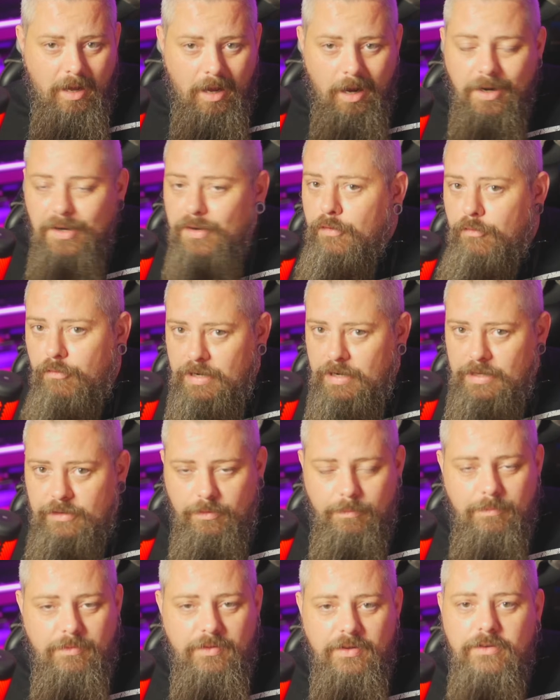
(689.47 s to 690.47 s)
I'm going to read
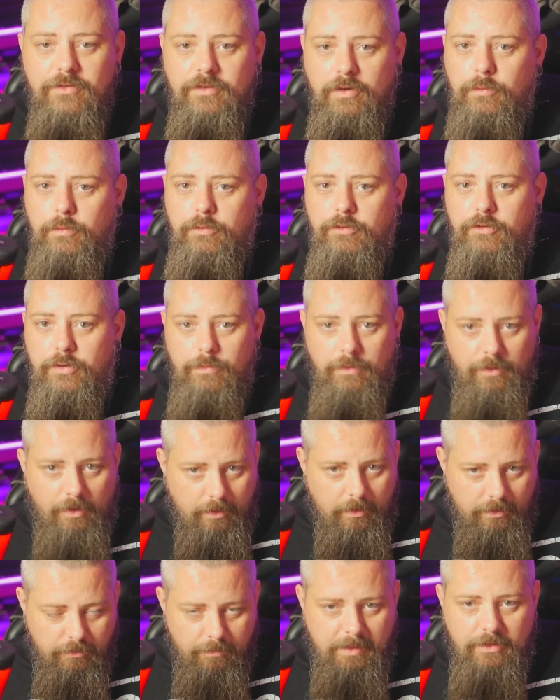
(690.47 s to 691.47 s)
some things out to you that
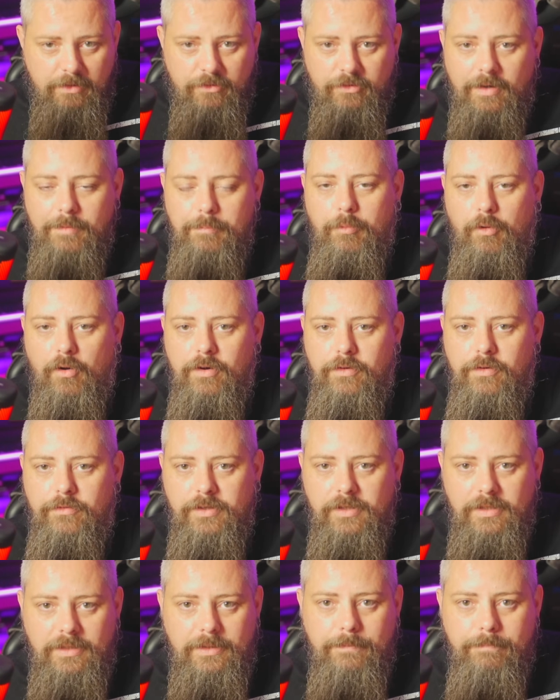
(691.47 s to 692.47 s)
I have been sent
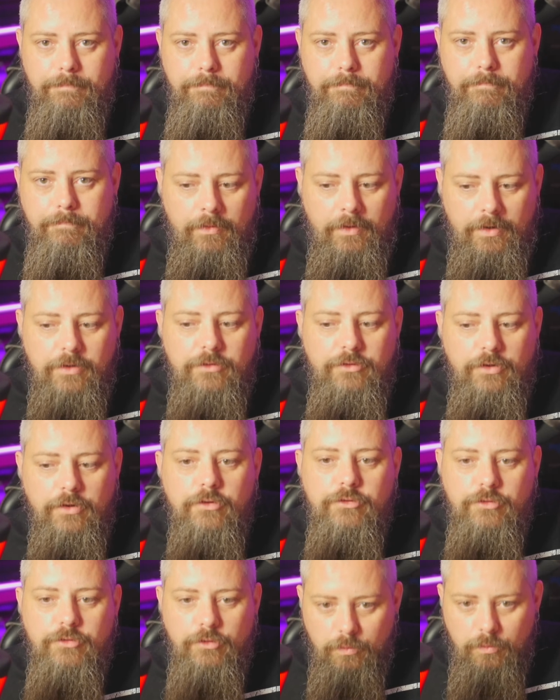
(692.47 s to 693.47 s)
privately that is going
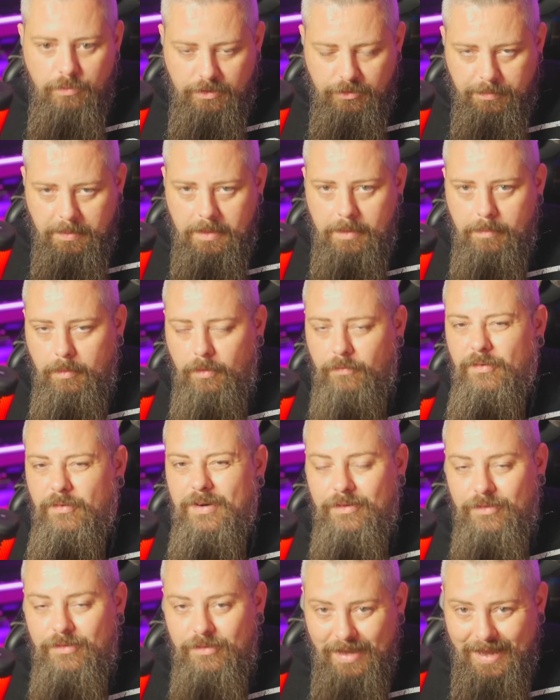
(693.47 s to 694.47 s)
to show these people for
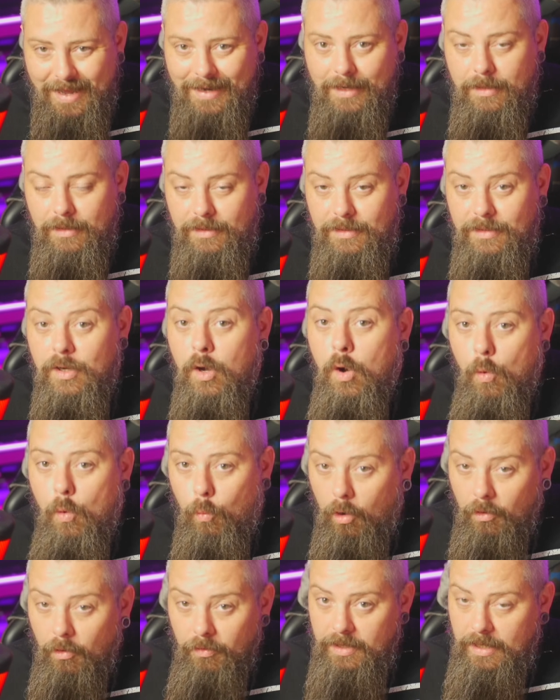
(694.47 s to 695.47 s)
exactly
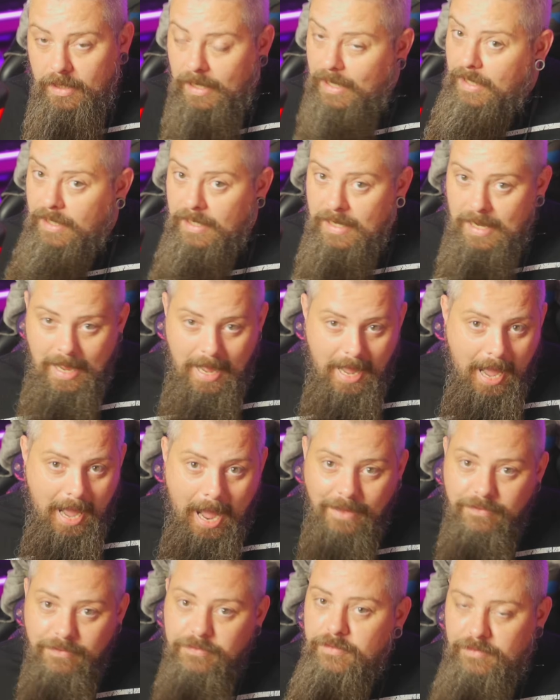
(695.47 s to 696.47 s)
what they are
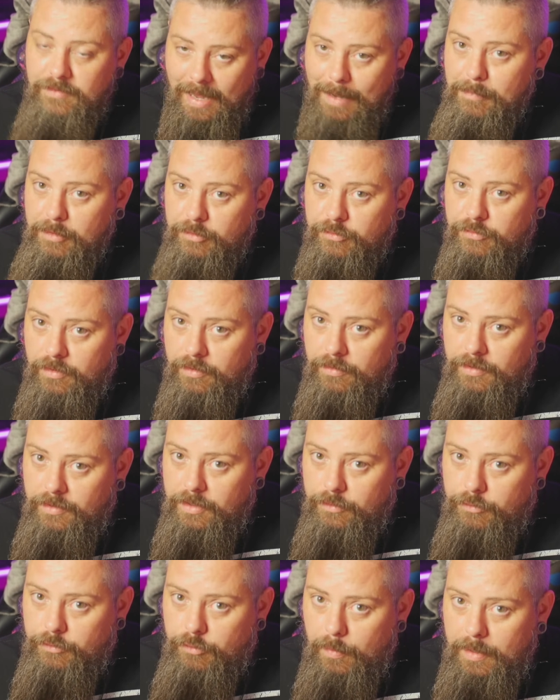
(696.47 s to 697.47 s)
and the damage that
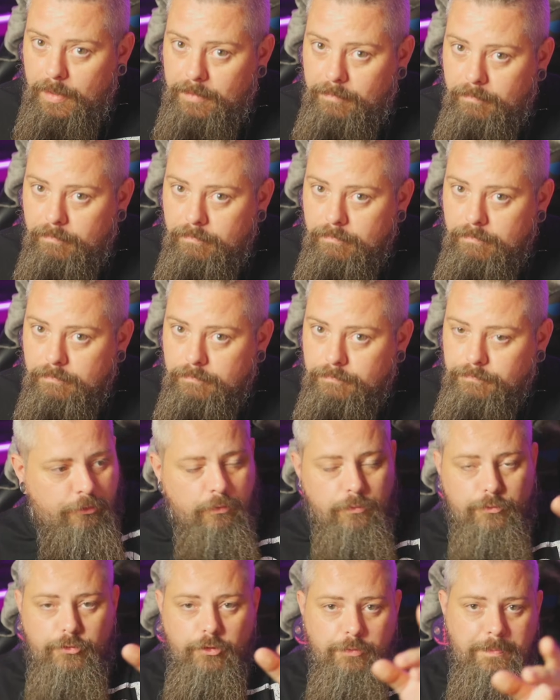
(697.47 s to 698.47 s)
they are doing.
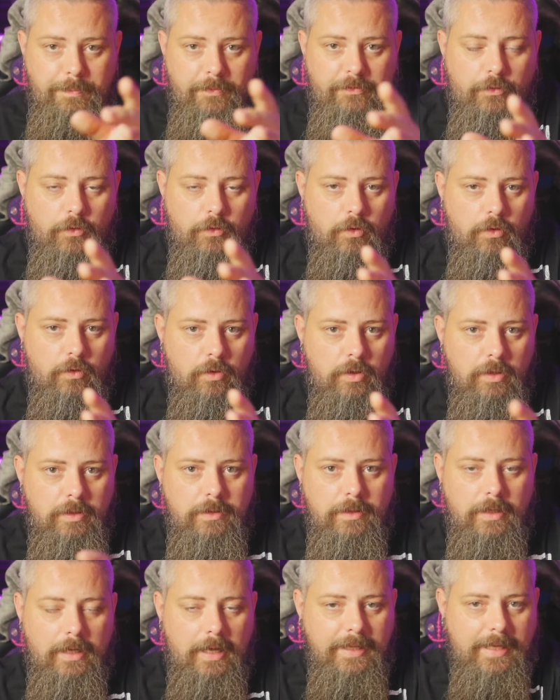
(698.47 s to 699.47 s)
So just before
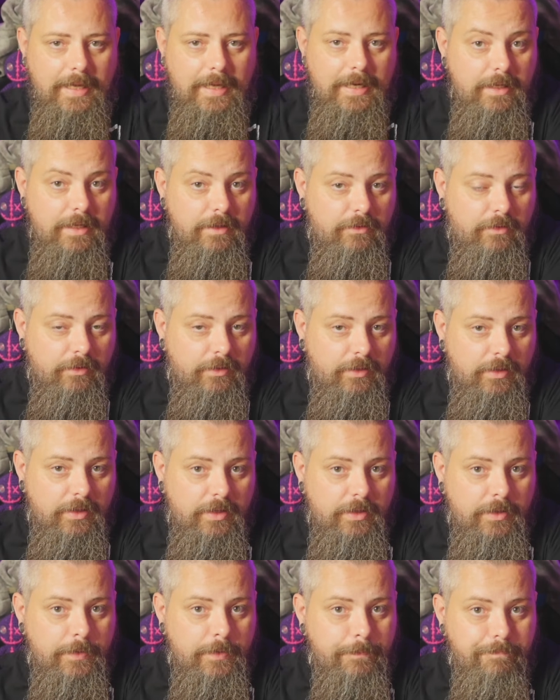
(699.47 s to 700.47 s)
I get into
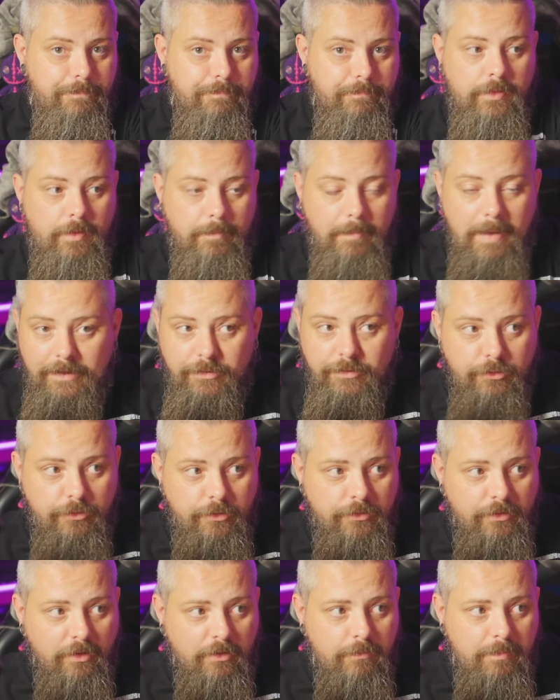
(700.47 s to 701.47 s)
the
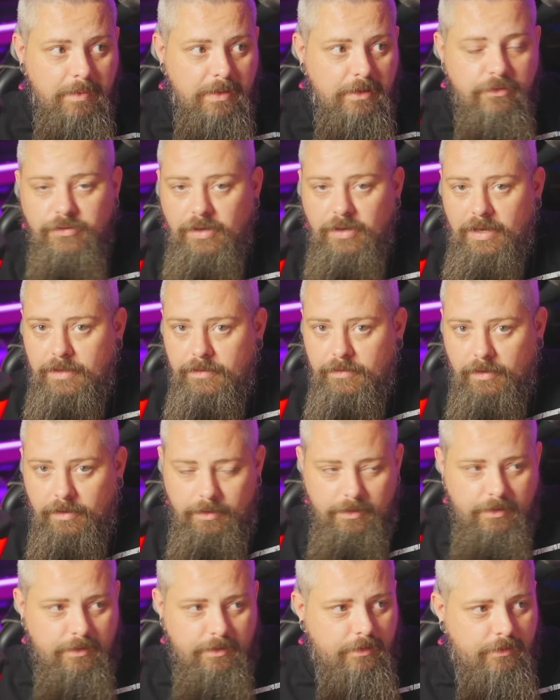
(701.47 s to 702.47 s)
messages I've been sent
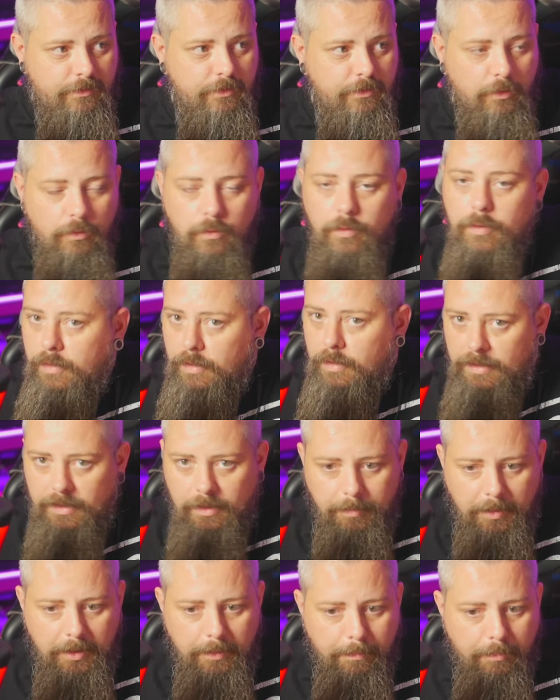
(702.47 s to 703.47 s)
and, you know, a
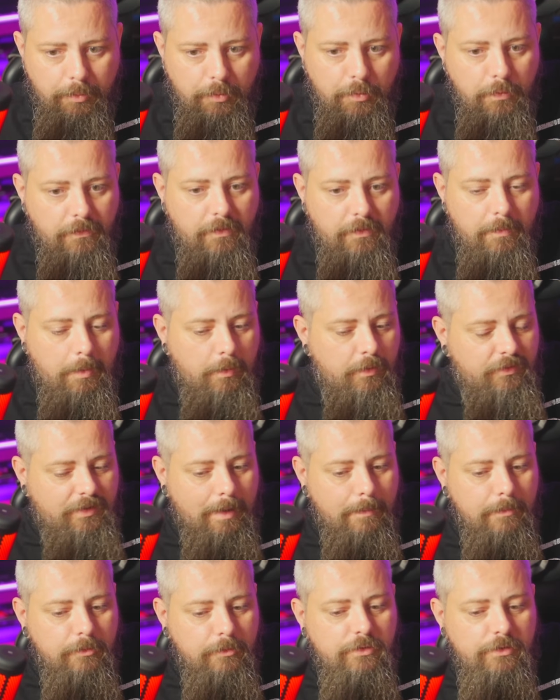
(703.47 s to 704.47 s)
little bit of proof about the
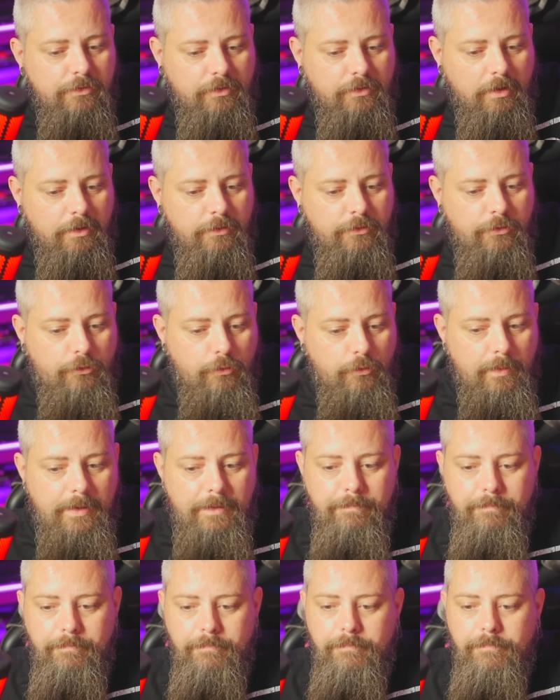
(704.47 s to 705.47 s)
damage these guys are
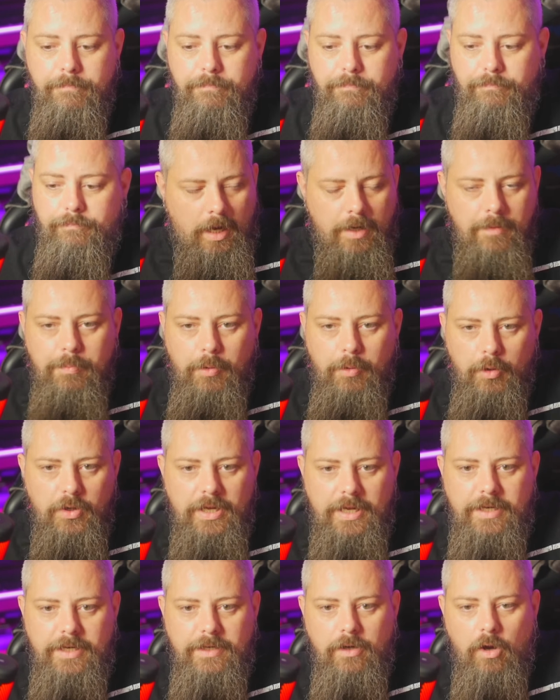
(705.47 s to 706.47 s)
doing, I
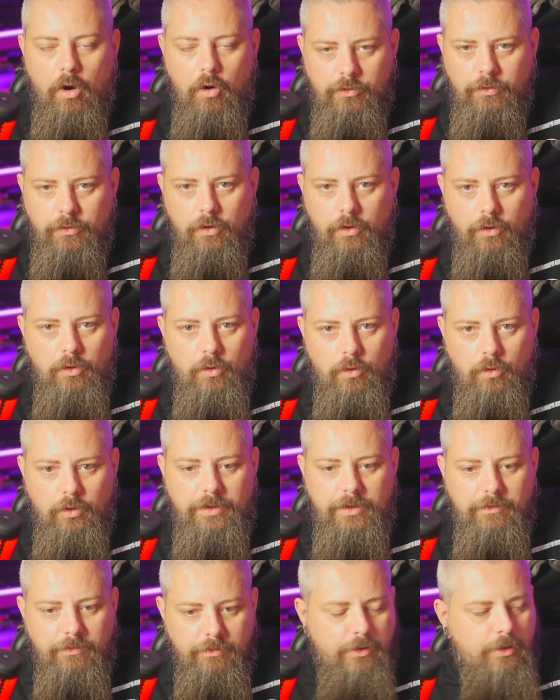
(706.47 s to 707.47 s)
put in Octagon Hall
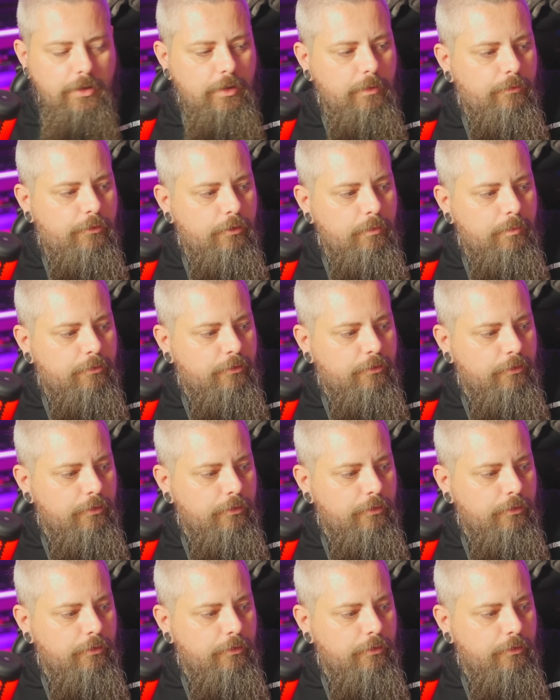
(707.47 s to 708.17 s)
into the YouTube